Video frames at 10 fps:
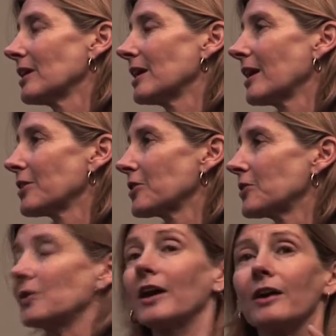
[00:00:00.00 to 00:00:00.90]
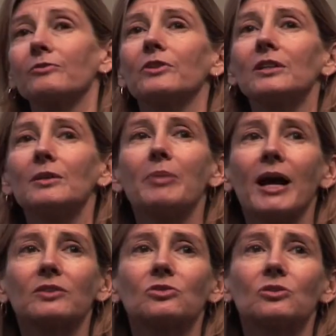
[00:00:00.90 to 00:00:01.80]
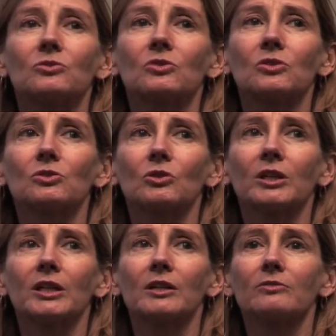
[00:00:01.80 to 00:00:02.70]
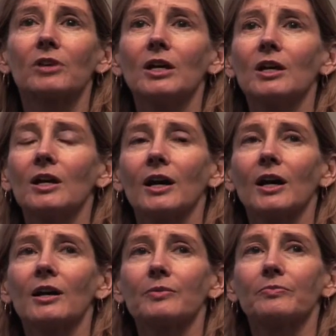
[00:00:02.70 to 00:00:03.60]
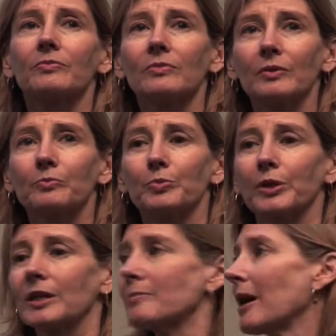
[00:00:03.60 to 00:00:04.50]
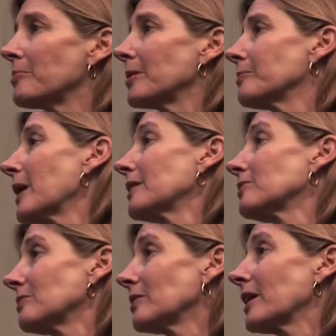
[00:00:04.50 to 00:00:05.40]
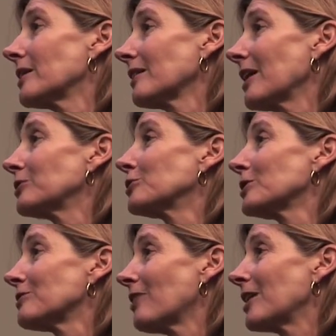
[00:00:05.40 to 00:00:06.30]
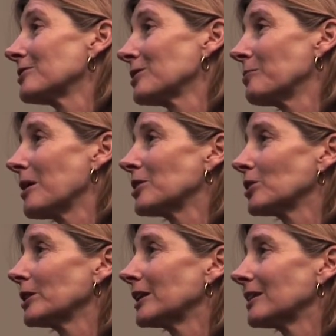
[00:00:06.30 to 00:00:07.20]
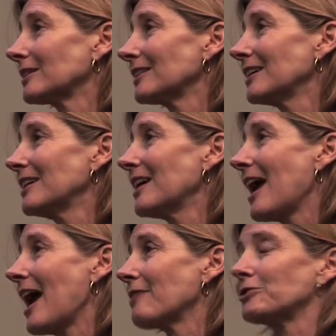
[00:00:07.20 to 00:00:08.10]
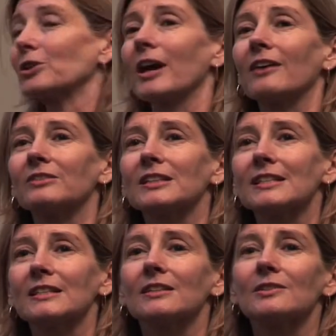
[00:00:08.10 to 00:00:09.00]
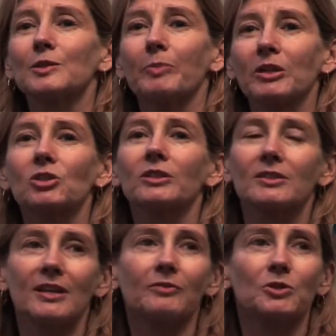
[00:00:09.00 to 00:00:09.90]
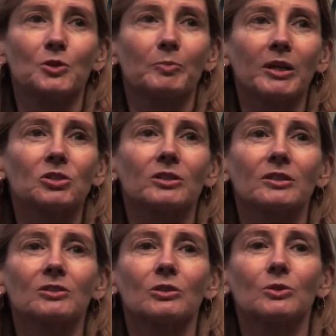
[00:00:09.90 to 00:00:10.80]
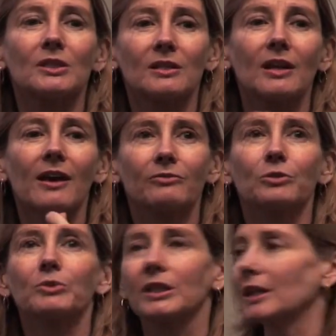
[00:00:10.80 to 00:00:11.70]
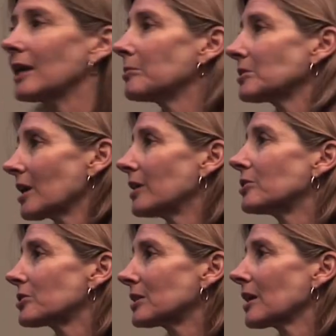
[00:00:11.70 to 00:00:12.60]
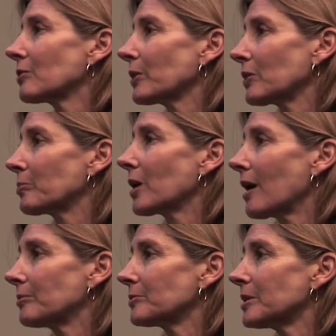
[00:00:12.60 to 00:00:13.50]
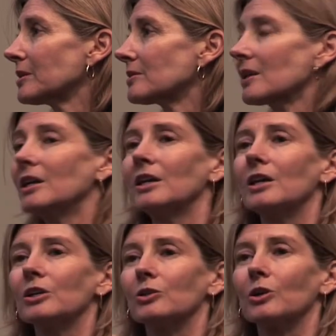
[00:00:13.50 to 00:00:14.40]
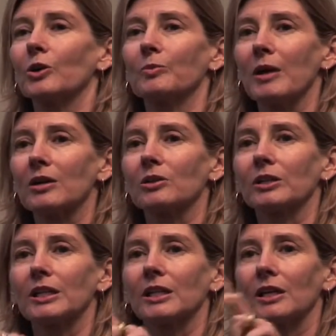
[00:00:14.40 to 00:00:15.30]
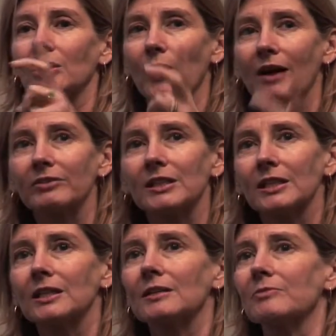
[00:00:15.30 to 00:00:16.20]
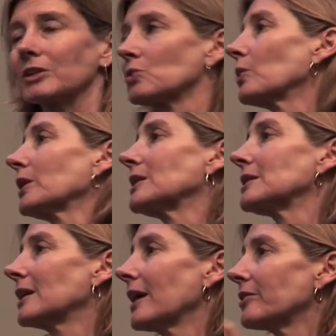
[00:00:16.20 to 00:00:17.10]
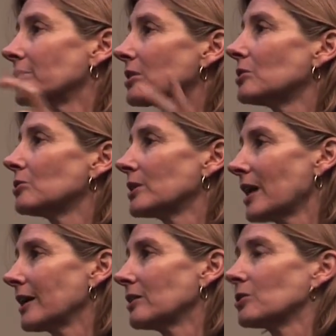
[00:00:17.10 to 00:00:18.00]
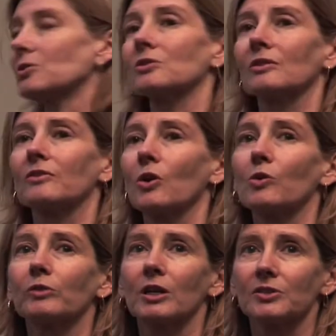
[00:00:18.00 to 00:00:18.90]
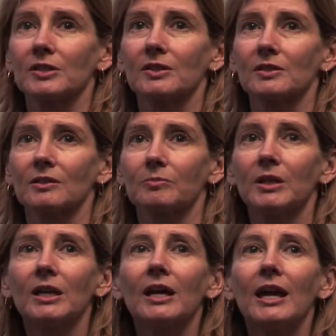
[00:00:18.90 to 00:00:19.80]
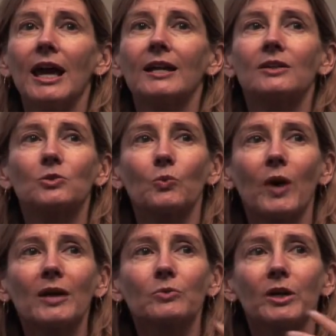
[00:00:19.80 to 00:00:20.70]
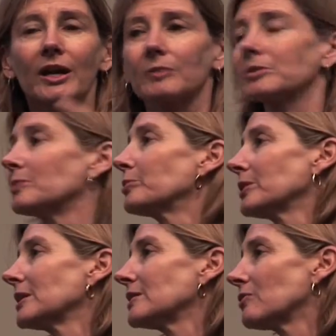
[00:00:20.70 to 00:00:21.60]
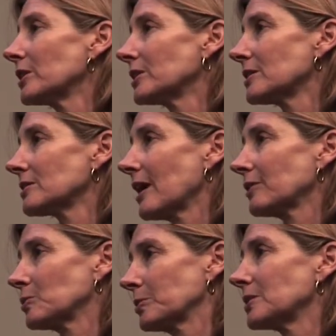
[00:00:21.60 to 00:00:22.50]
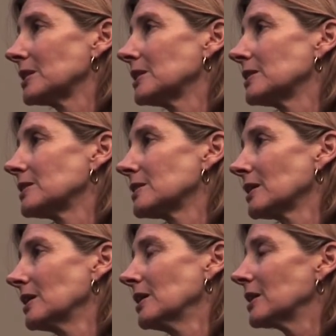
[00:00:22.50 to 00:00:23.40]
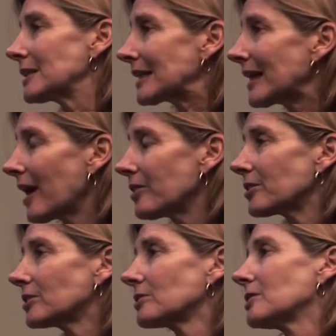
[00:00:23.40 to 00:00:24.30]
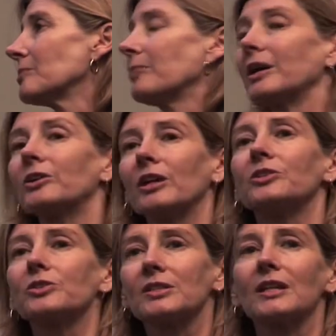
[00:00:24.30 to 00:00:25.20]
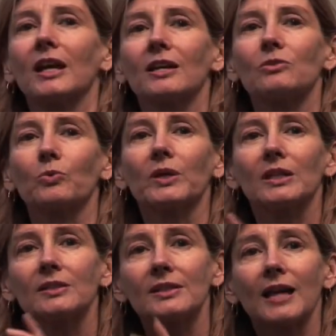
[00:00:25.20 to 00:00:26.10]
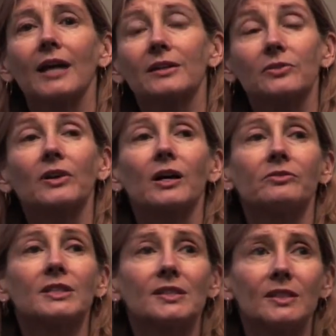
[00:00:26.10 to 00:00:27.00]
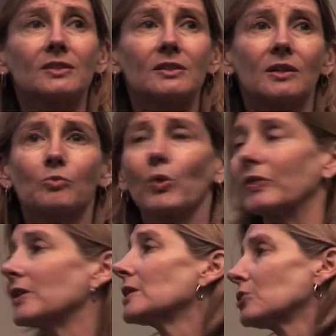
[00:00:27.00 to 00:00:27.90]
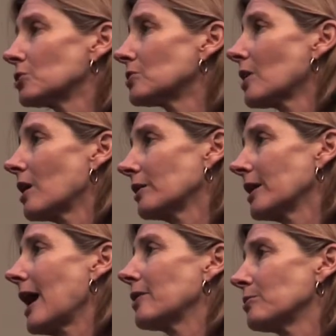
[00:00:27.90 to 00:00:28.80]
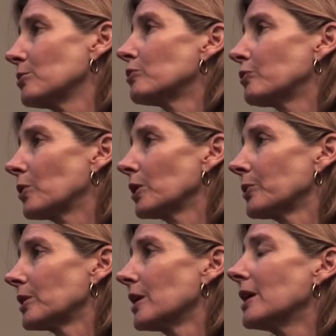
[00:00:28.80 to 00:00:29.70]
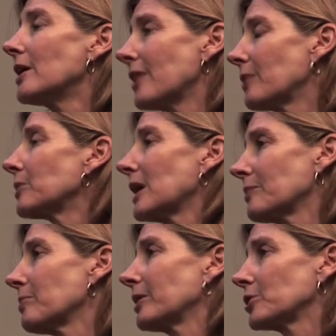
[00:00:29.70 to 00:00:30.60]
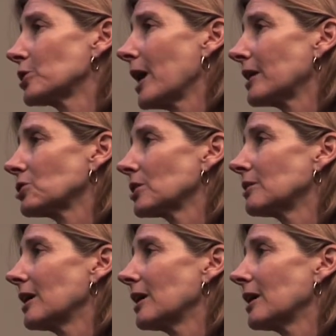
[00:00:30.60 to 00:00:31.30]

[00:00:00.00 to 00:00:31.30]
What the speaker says: And I have in the past used the story of bringing my elderly father to Mayo Clinic after having seen specialist after specialist who isn't ever really able to understand what the problem is. You go to Mayo Clinic and you have a team that's working together to do a diagnosis of the overall system. And it's when we're able to bring these various expertise together to better understand inside of a system what the issues are and how to move forward, that we get better traction.